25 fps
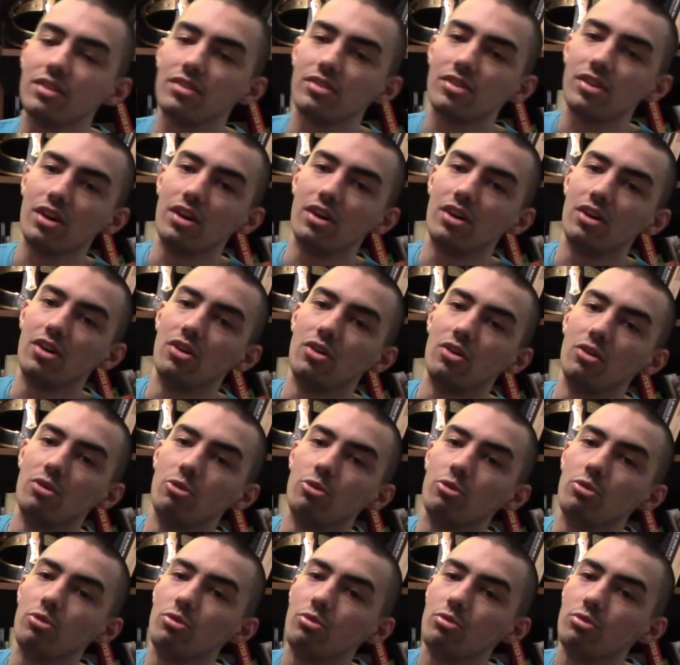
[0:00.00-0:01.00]

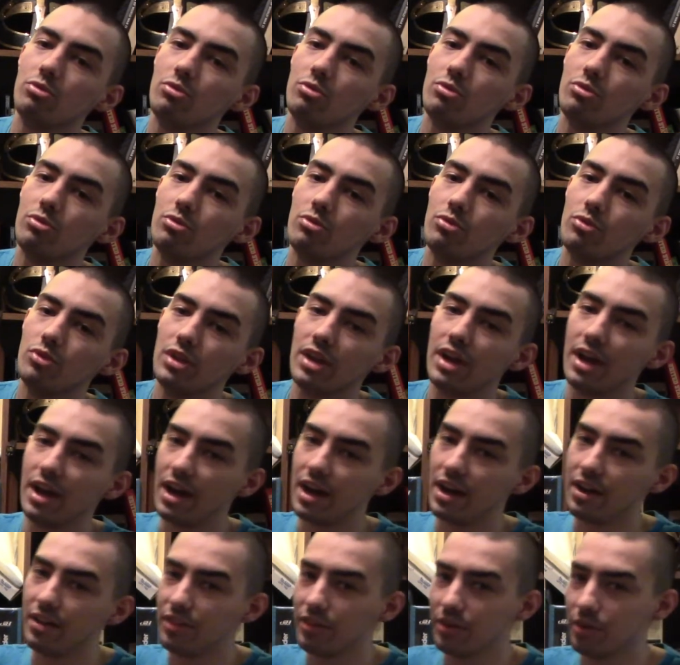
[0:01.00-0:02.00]
So,
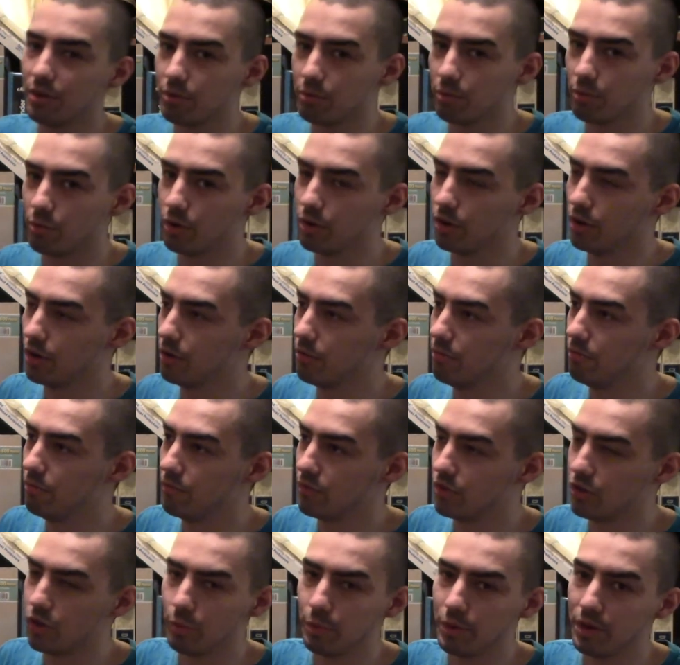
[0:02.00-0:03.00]
yeah, there were
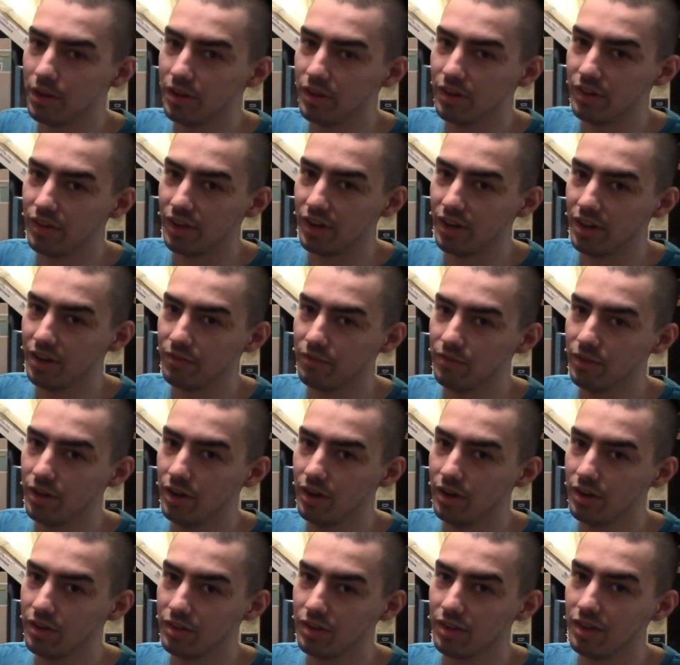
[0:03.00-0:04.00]
so many design
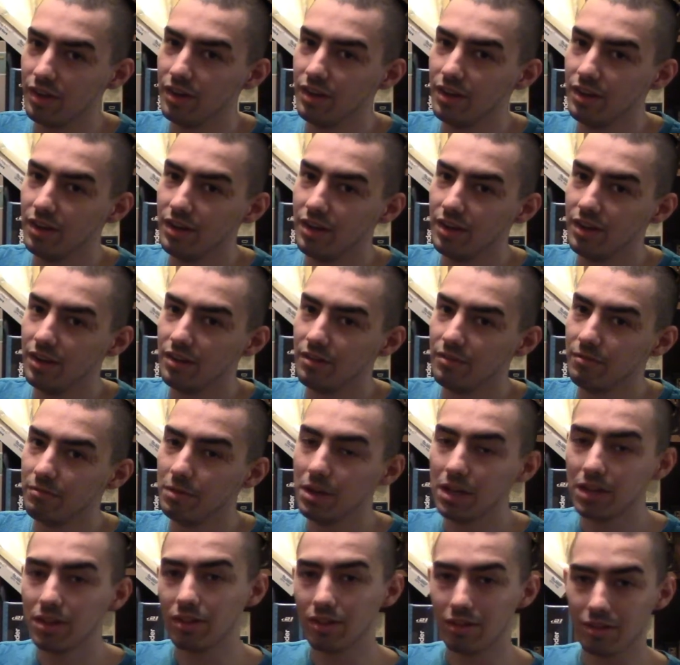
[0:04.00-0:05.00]
flaws.
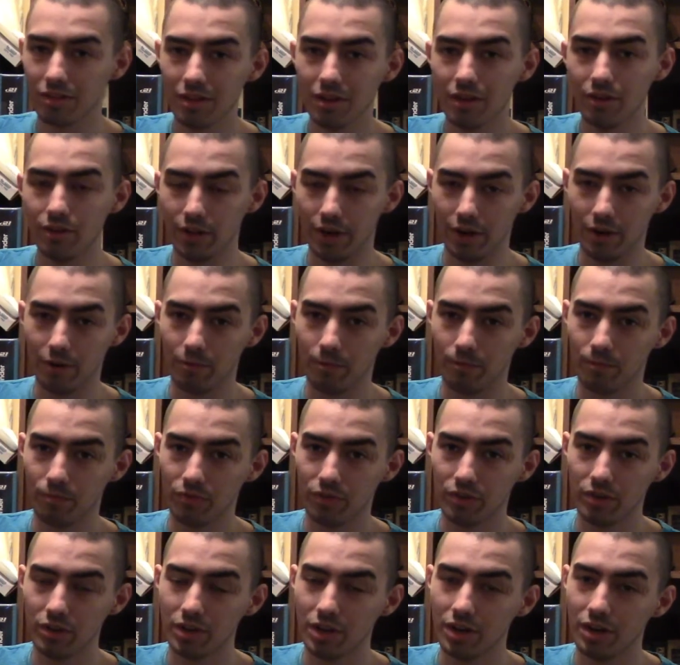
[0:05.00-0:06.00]
But still, though,
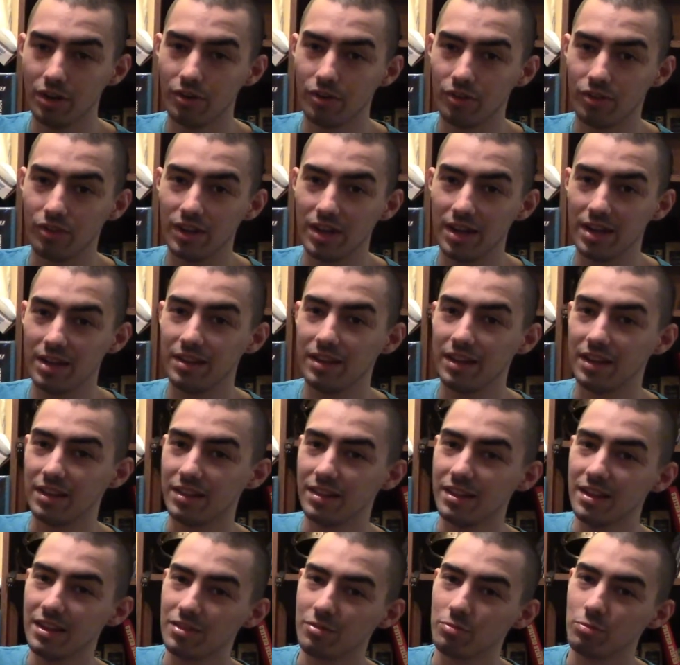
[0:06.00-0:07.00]
you can understand
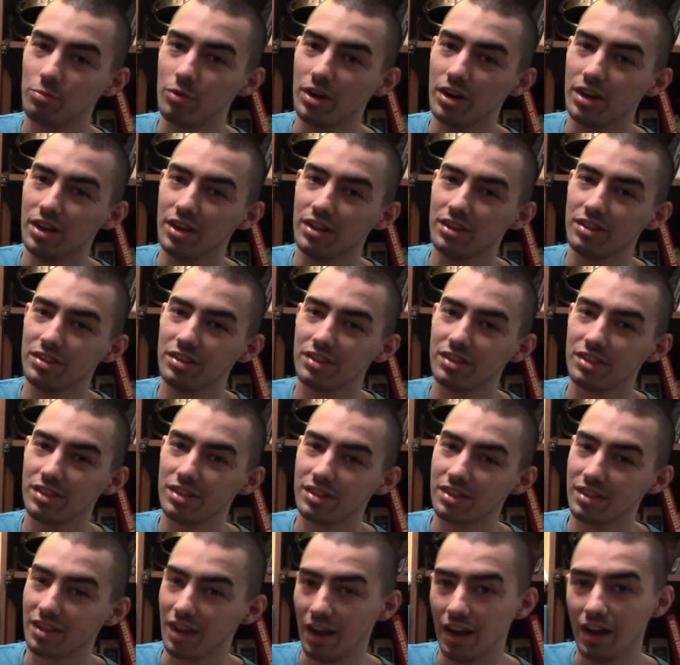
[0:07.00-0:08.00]
that this
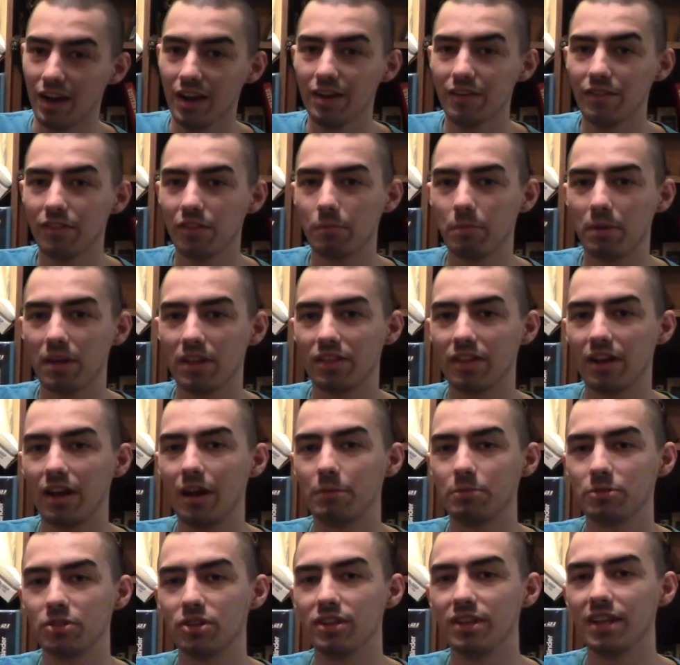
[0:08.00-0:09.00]
was kind of the best
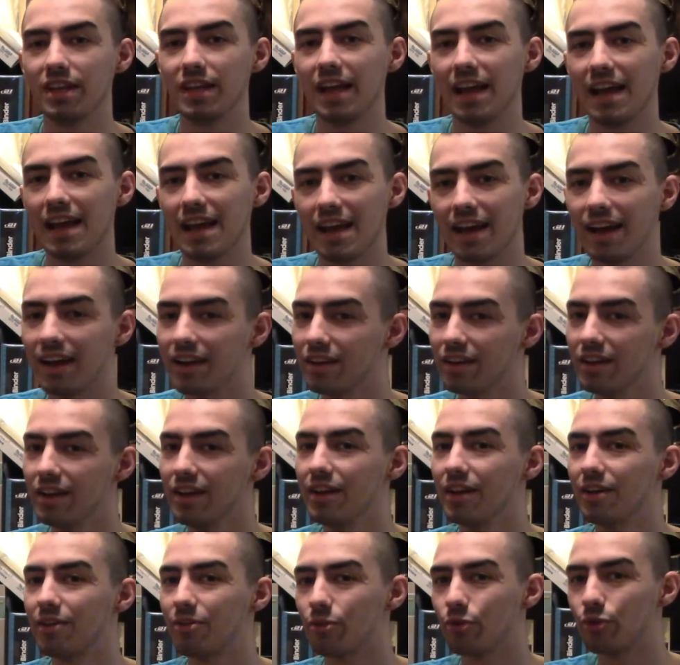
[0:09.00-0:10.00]
option they had,
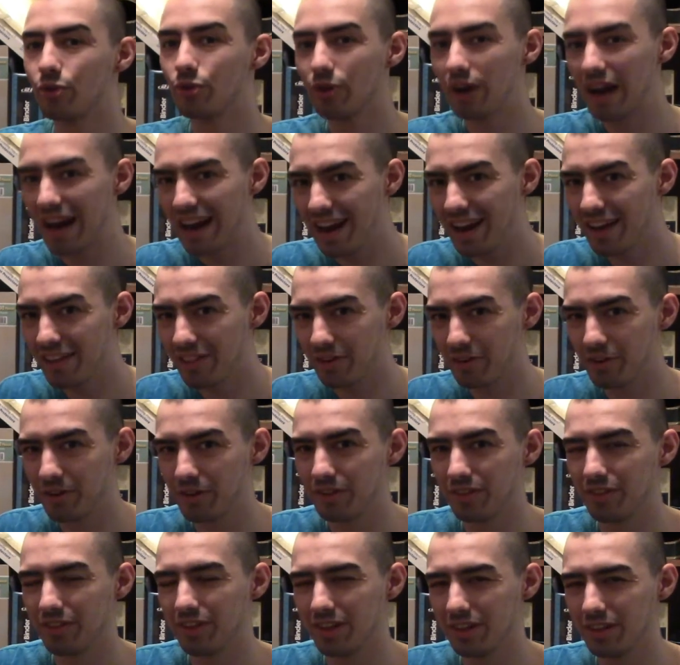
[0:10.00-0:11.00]

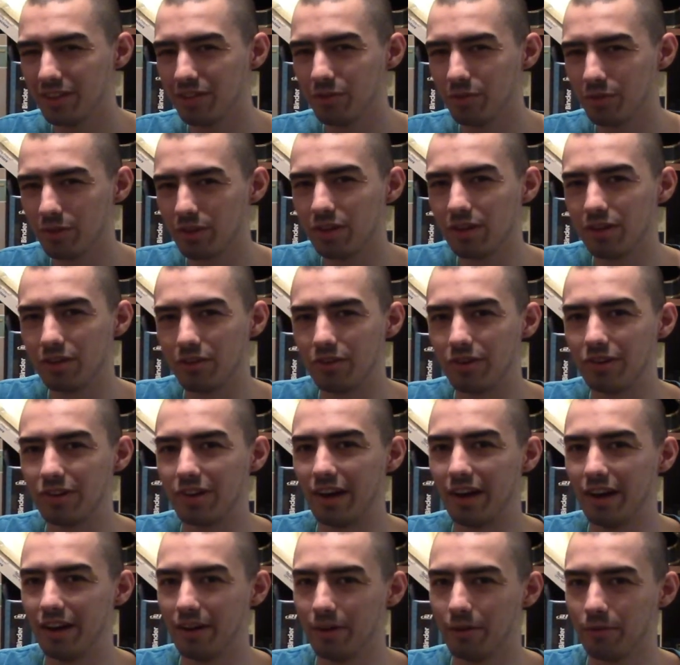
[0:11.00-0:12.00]
rather than losing their
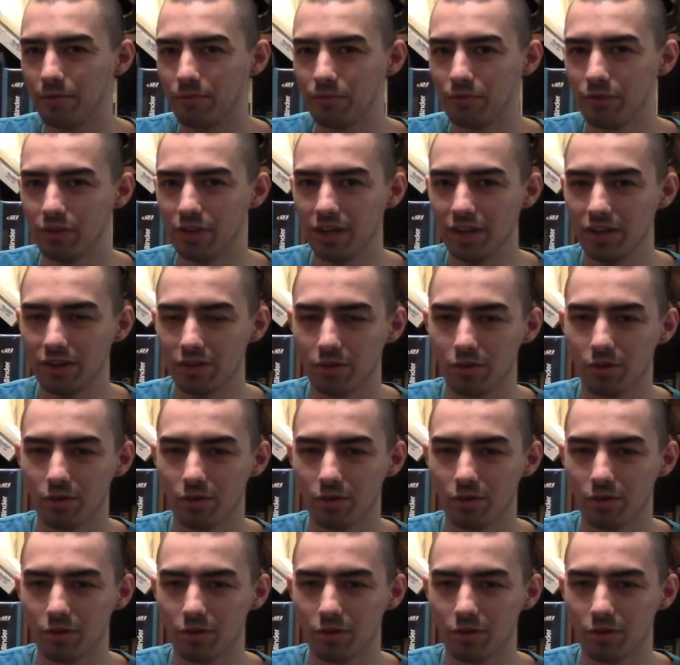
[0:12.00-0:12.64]
entire fleet.